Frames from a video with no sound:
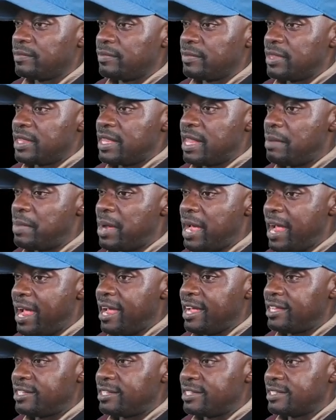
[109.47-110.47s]
Number
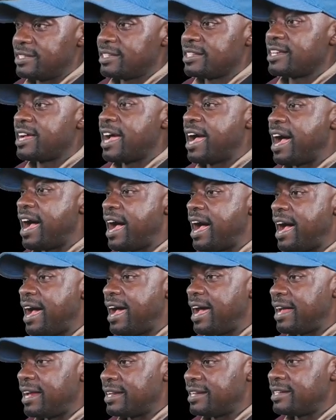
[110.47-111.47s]
eight,
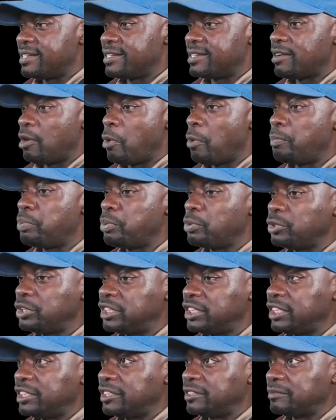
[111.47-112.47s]
add or
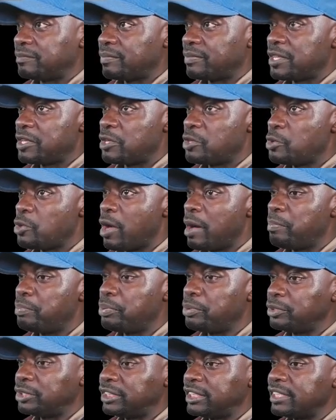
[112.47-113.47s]
putting. You are
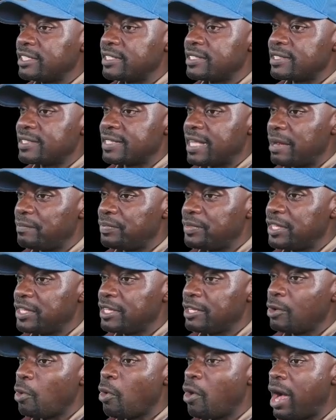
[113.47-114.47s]
putting something
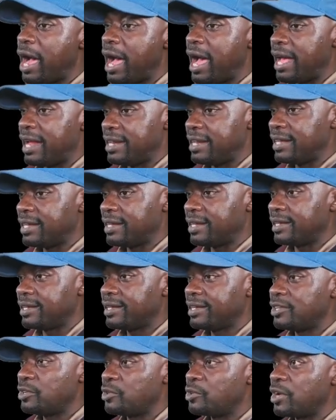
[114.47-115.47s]
or adding.
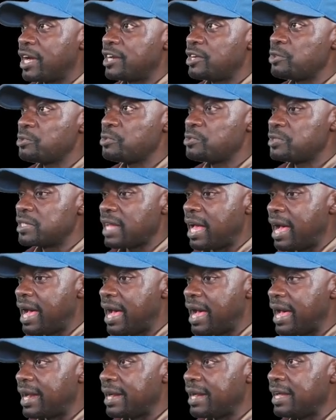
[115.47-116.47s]
You can use
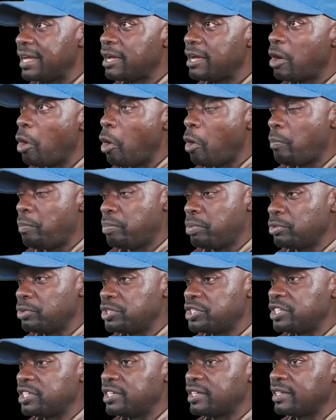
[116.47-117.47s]
add or
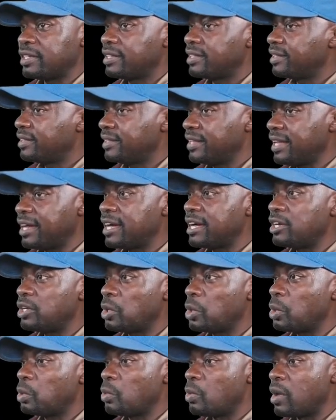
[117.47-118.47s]
putting. They can
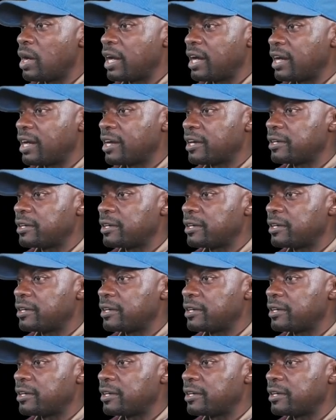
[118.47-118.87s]
all work.